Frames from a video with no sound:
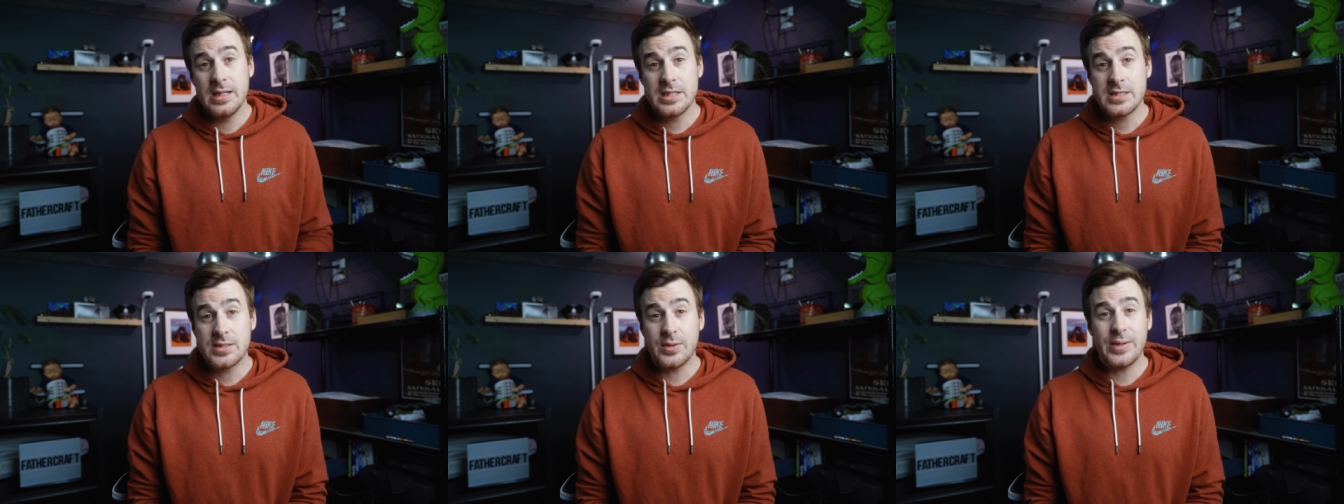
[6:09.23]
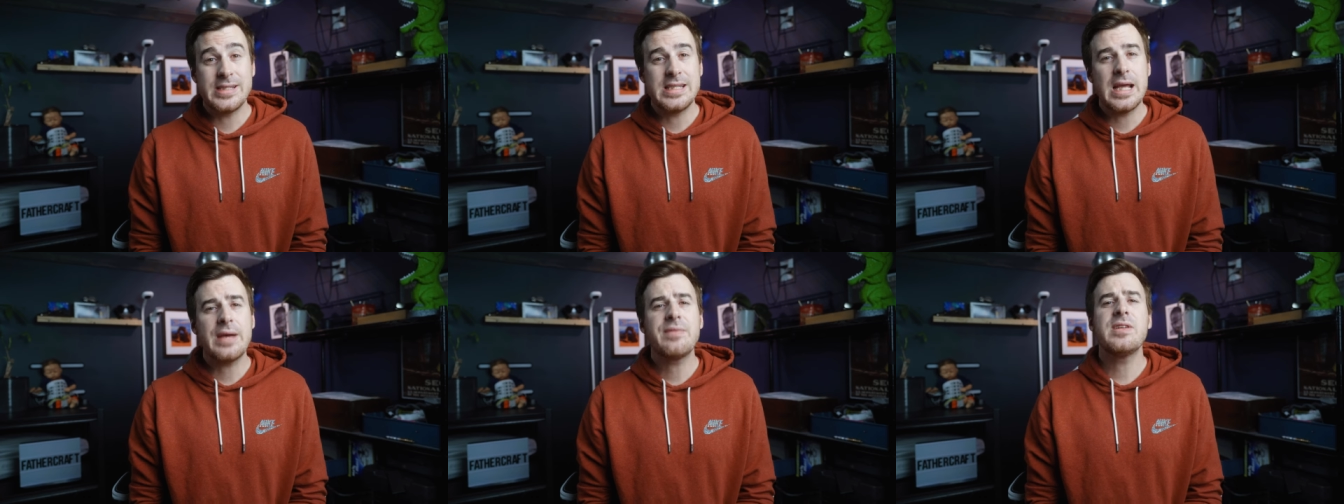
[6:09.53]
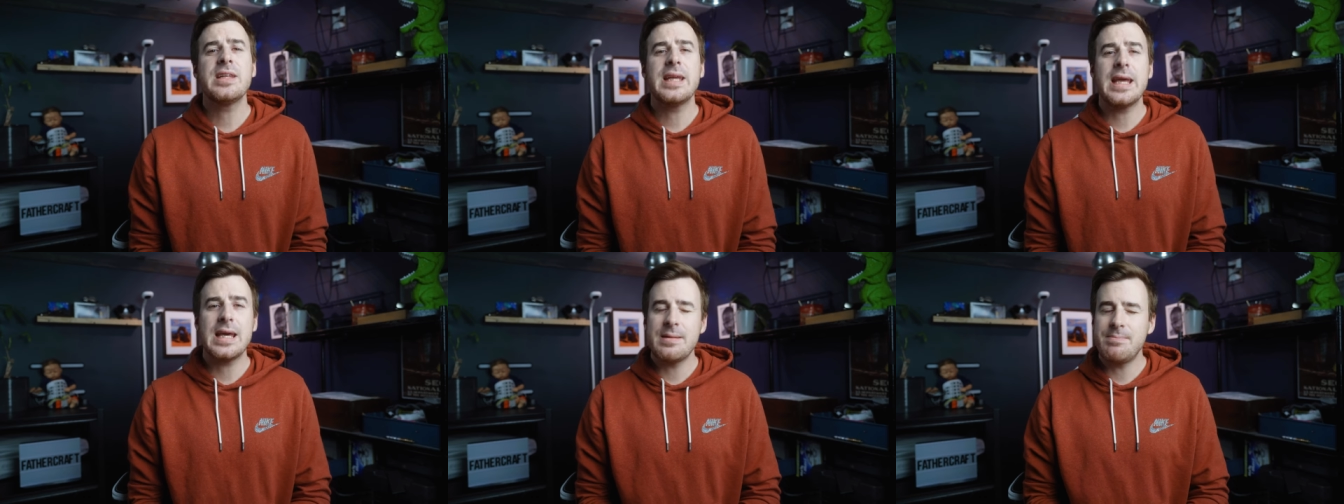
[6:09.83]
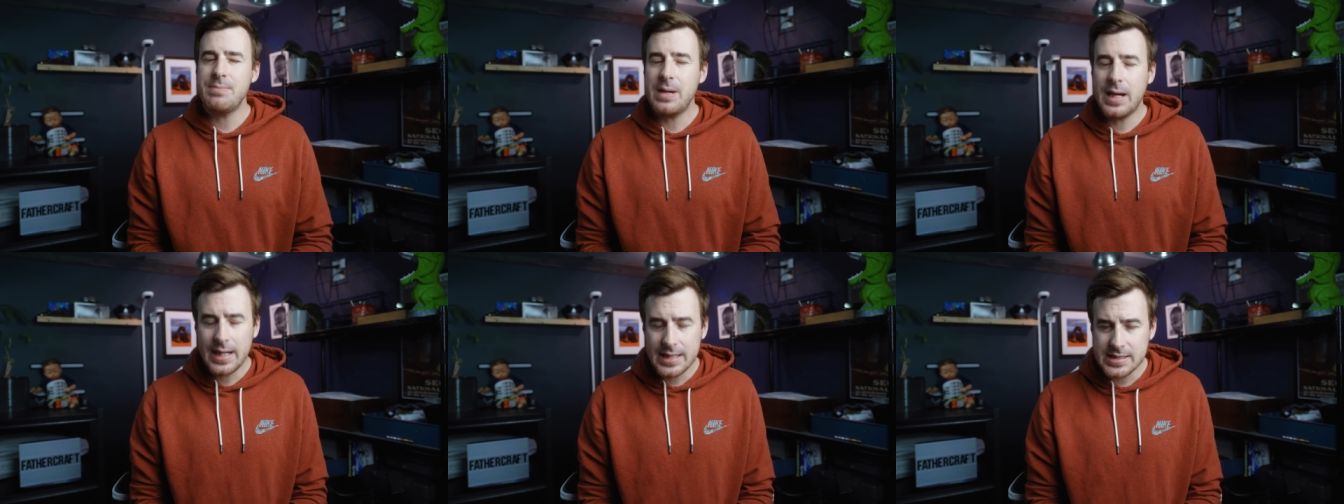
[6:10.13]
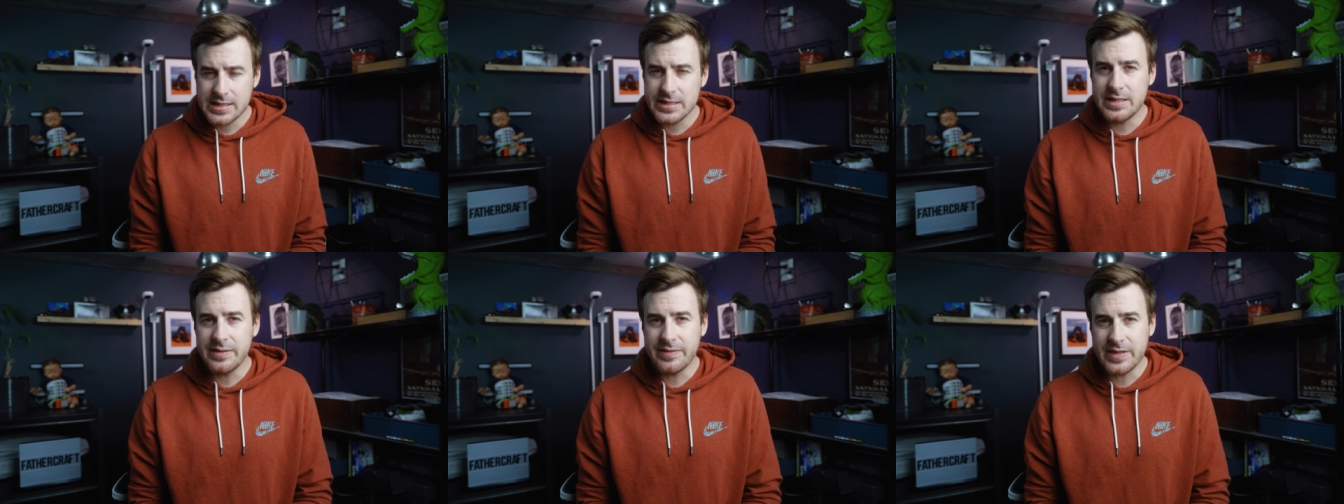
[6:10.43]
So I definitely had a
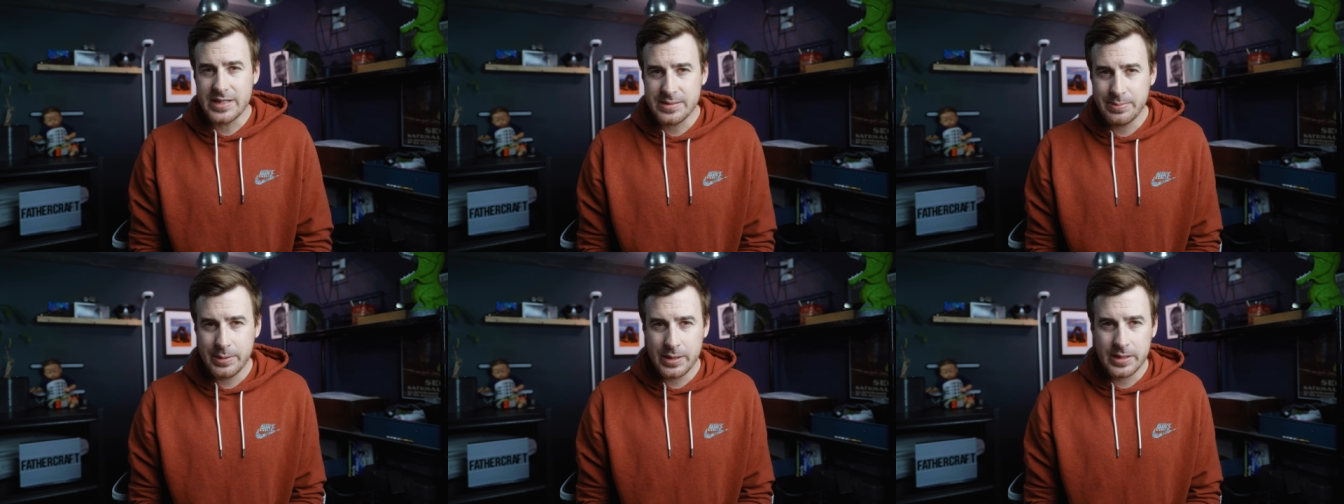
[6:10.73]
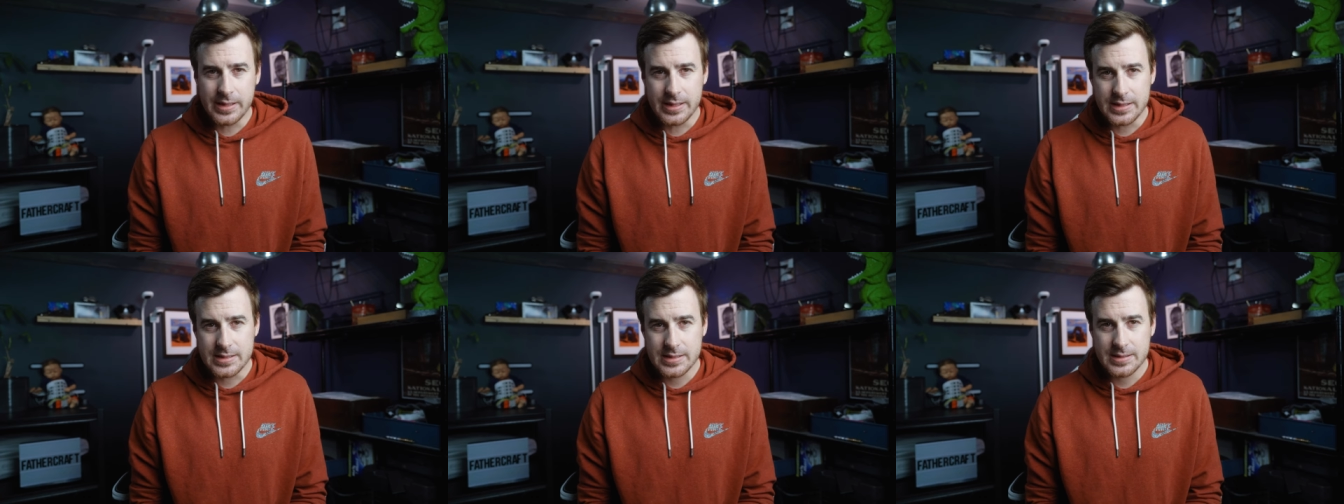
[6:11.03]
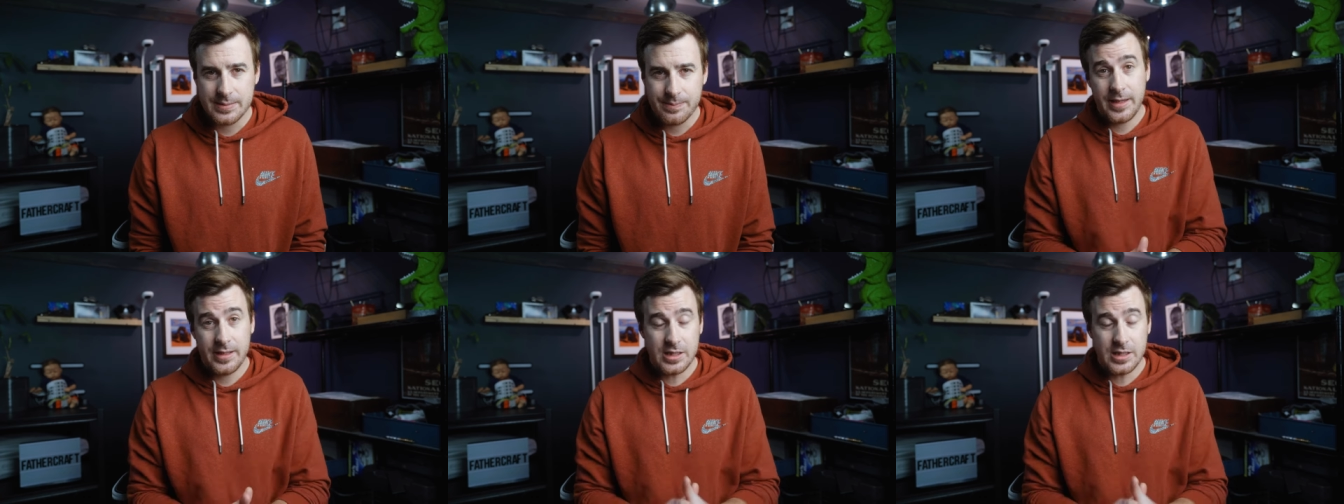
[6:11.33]
positive experience.